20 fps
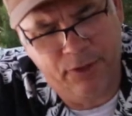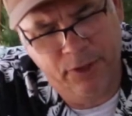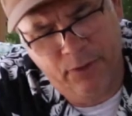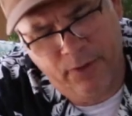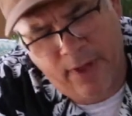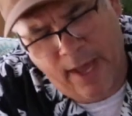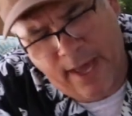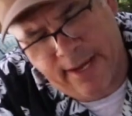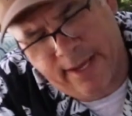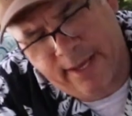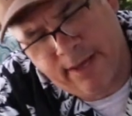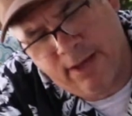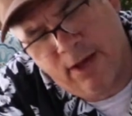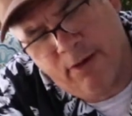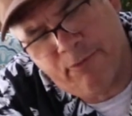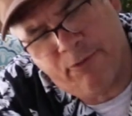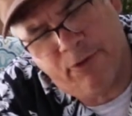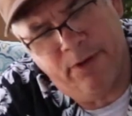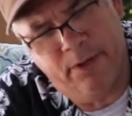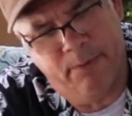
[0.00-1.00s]
you got it
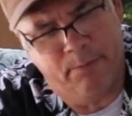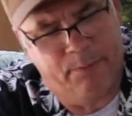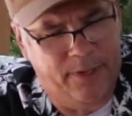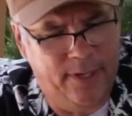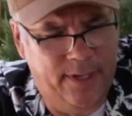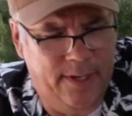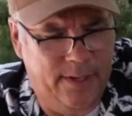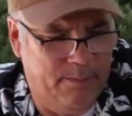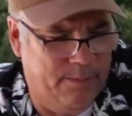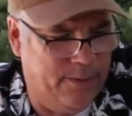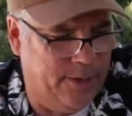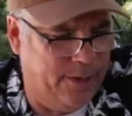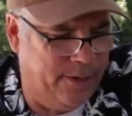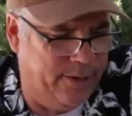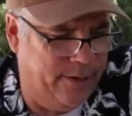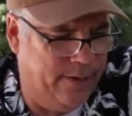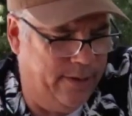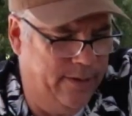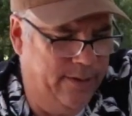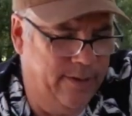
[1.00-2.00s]
covered in peanut
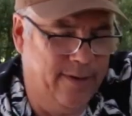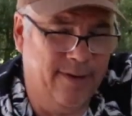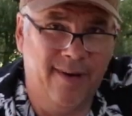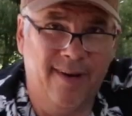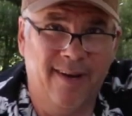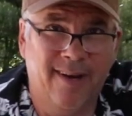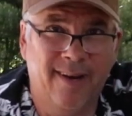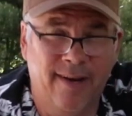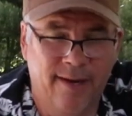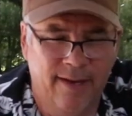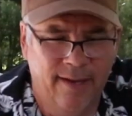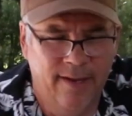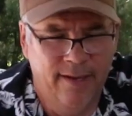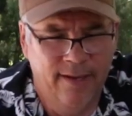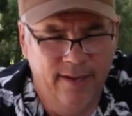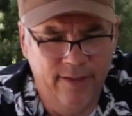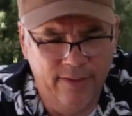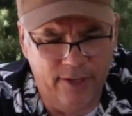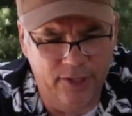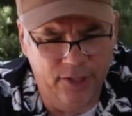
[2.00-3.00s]
butter,
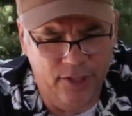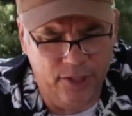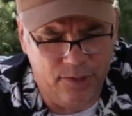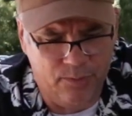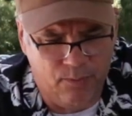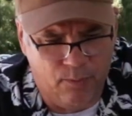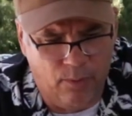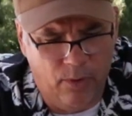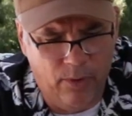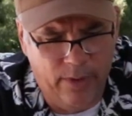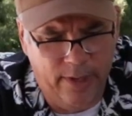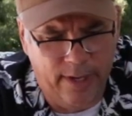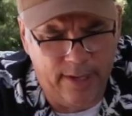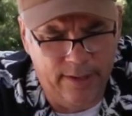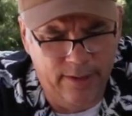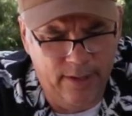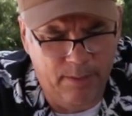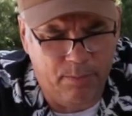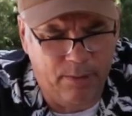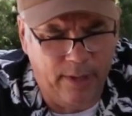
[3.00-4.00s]
then just roll it
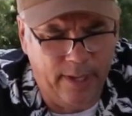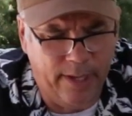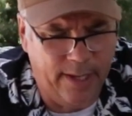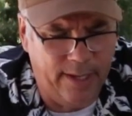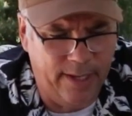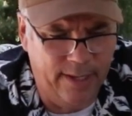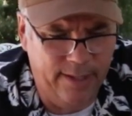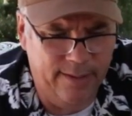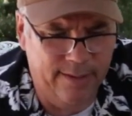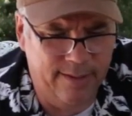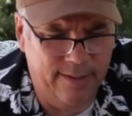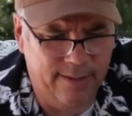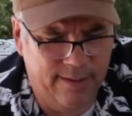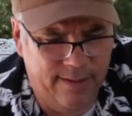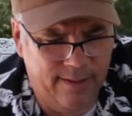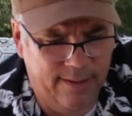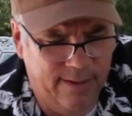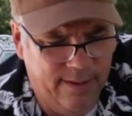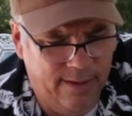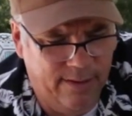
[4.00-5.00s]
on the plate
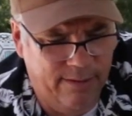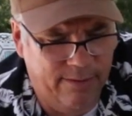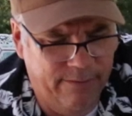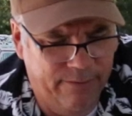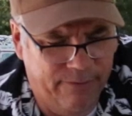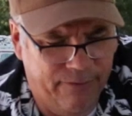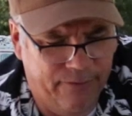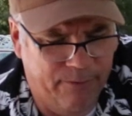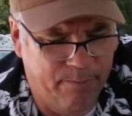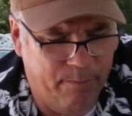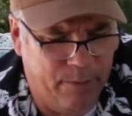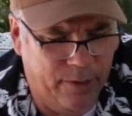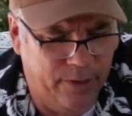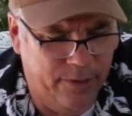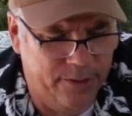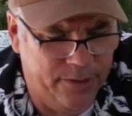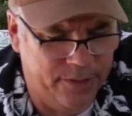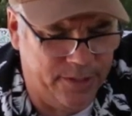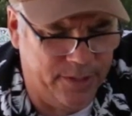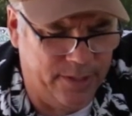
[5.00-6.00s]
of
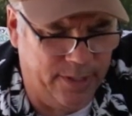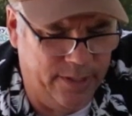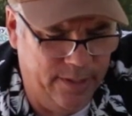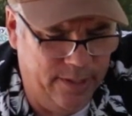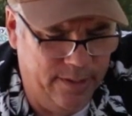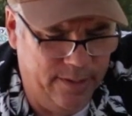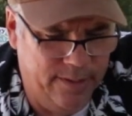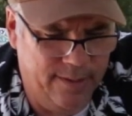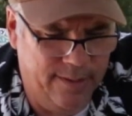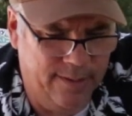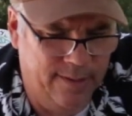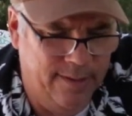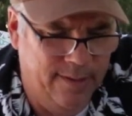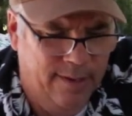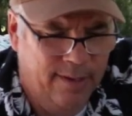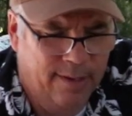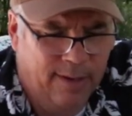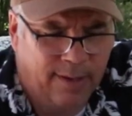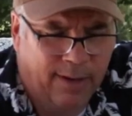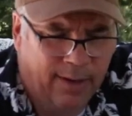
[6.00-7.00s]
birdseed,
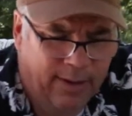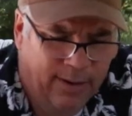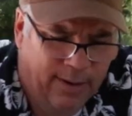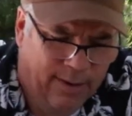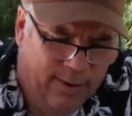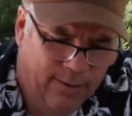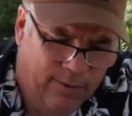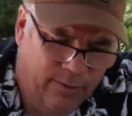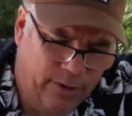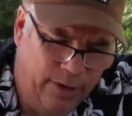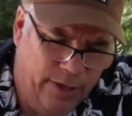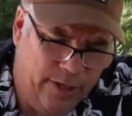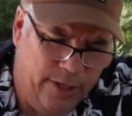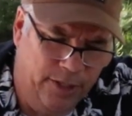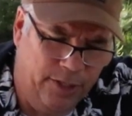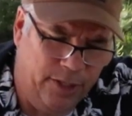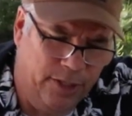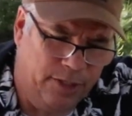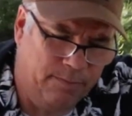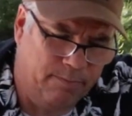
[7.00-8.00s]
or you can
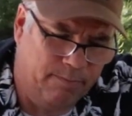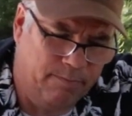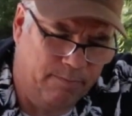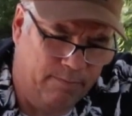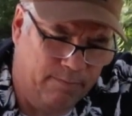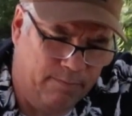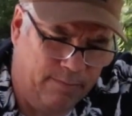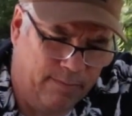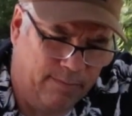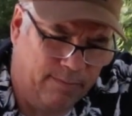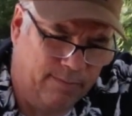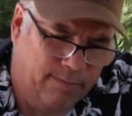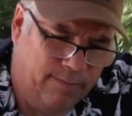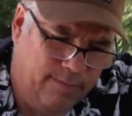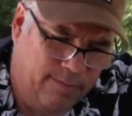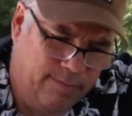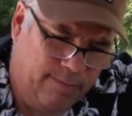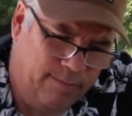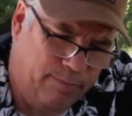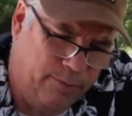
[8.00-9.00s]
just
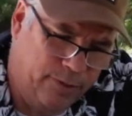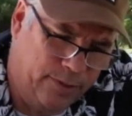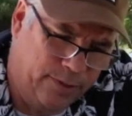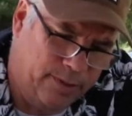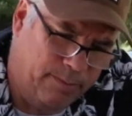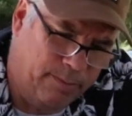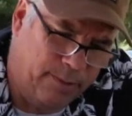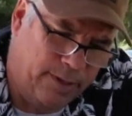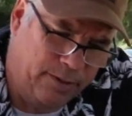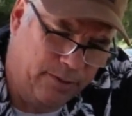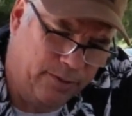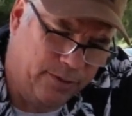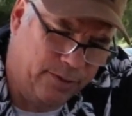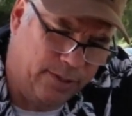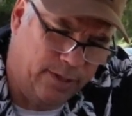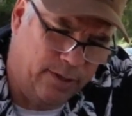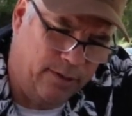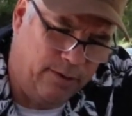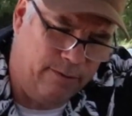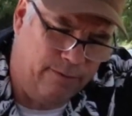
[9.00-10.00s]
put some on
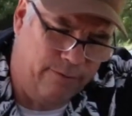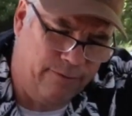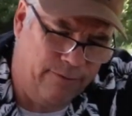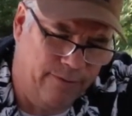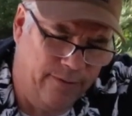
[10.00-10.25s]
yourself.